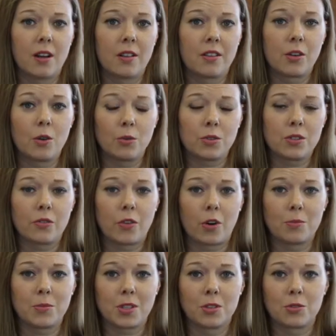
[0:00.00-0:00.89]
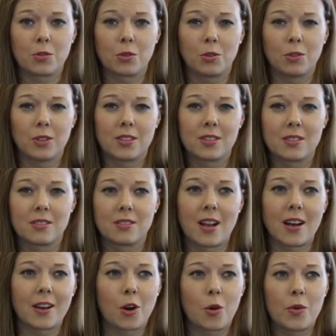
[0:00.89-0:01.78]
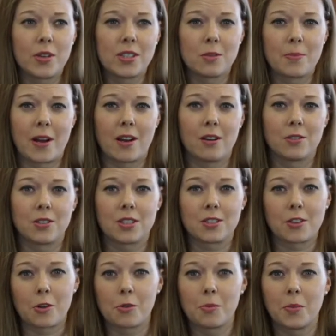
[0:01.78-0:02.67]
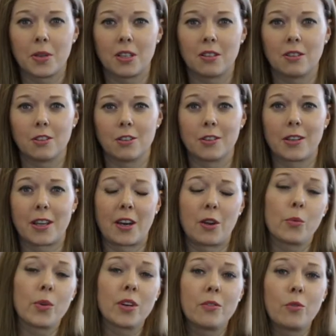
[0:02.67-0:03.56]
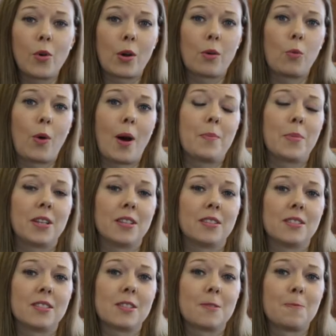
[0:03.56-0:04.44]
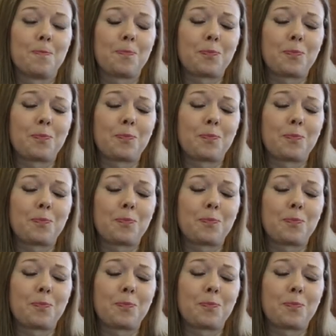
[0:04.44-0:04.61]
The goals of arms control, it's not always about disarmament or getting rid of weapons,